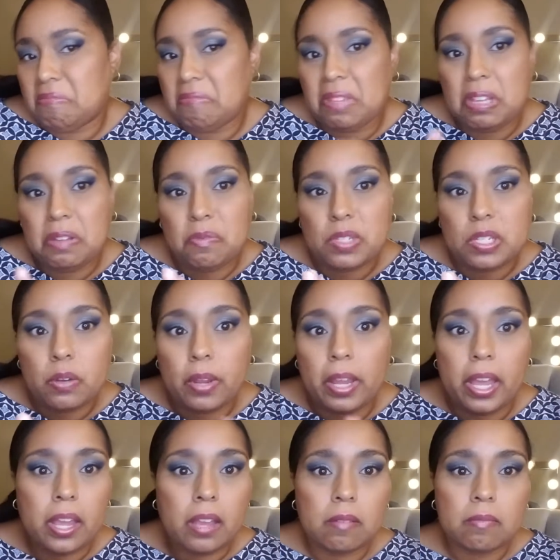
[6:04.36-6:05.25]
It was
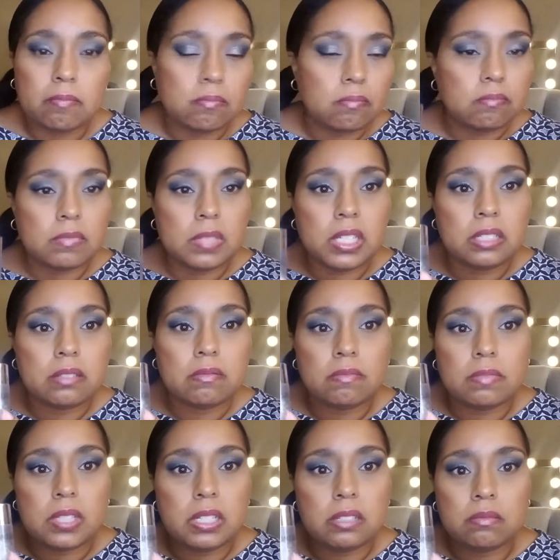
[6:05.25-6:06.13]
okay. It
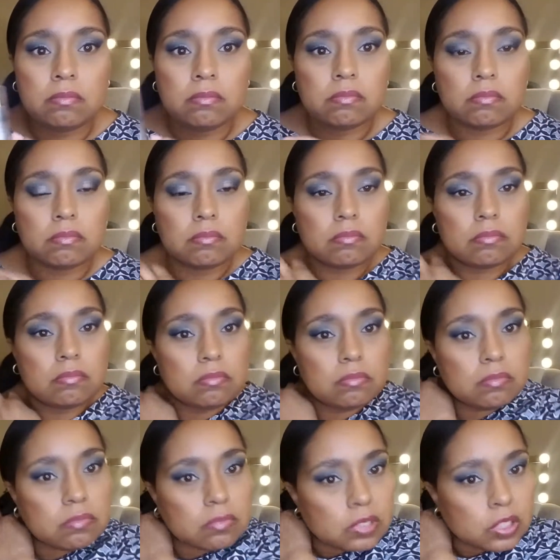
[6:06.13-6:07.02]
didn't
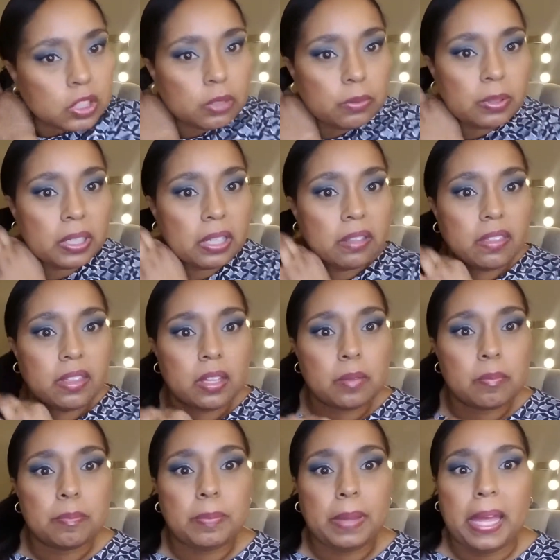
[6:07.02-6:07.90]
do
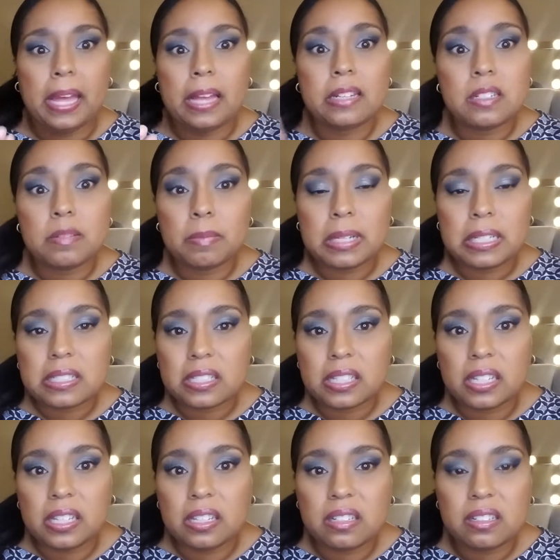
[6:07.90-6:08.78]
anything bad to my
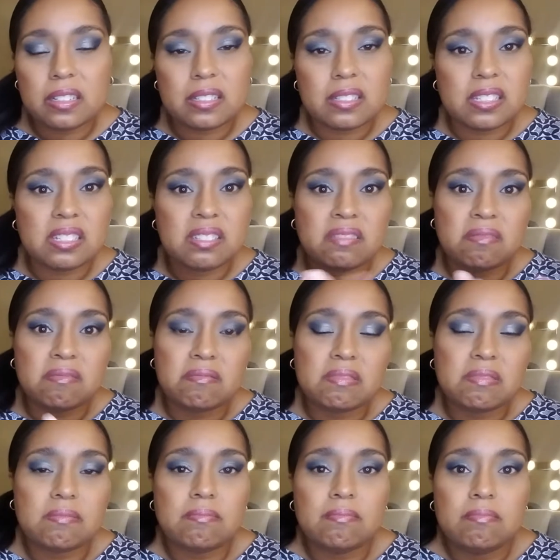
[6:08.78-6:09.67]
skin. It
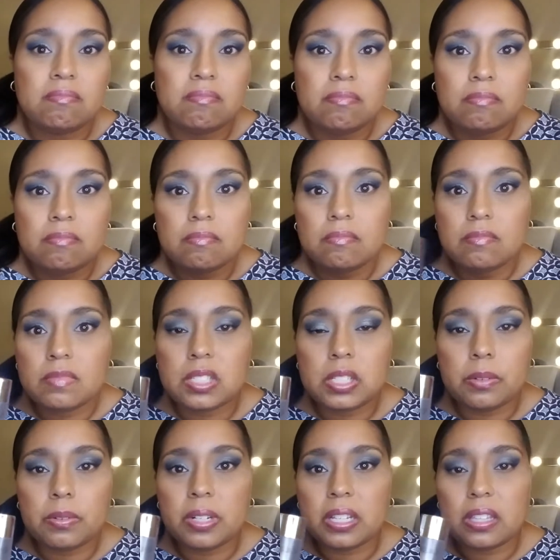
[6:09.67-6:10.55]
didn't
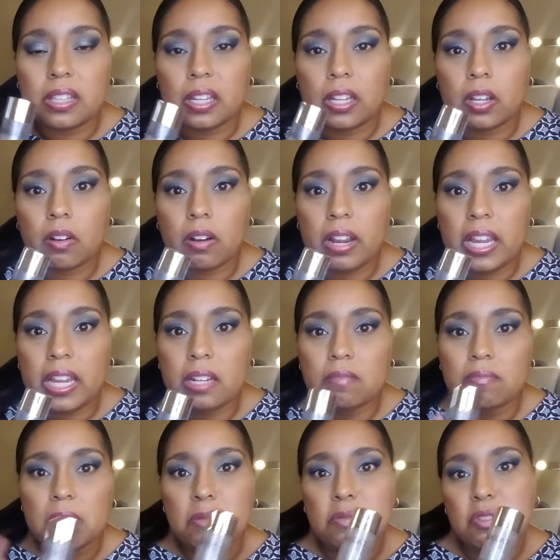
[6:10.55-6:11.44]
do anything great.
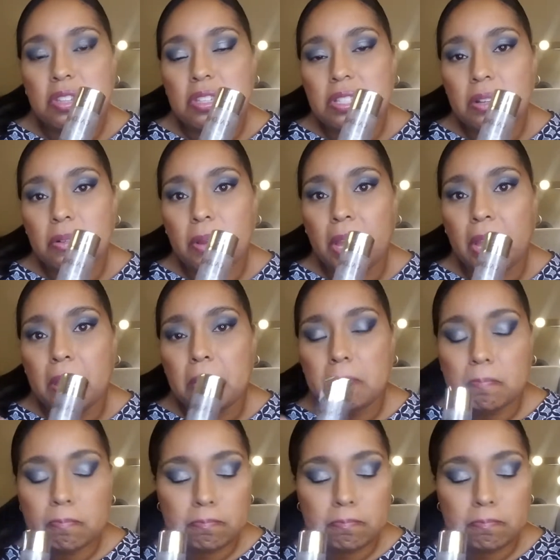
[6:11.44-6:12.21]
It was just okay.